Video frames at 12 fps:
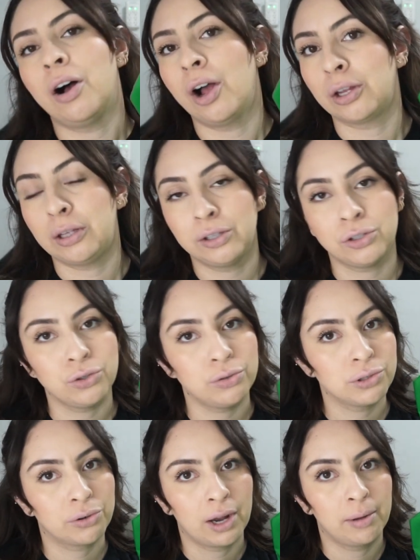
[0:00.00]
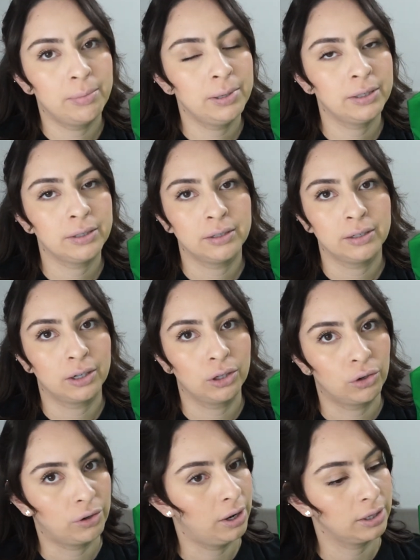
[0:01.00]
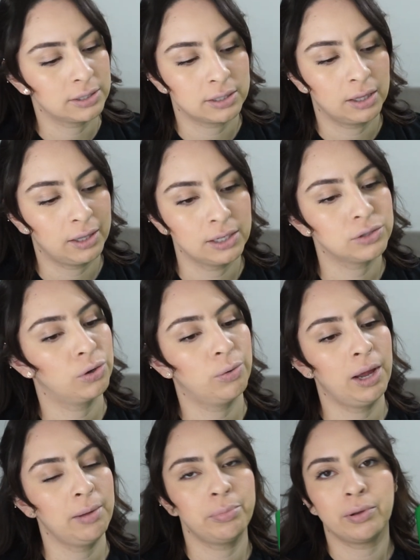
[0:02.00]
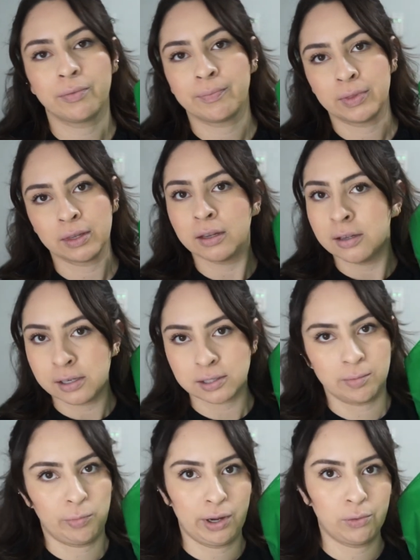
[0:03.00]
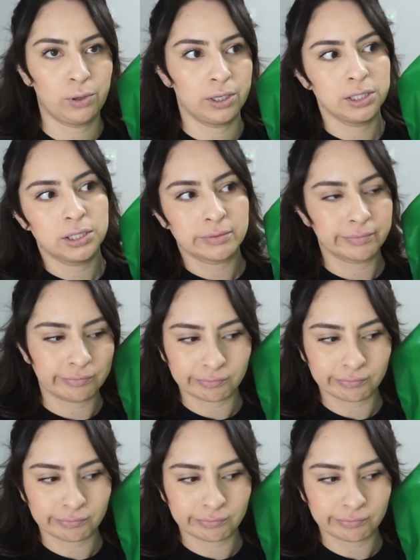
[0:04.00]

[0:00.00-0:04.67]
All you need to do is grab a Clorox Lysol wipe, some wet ones,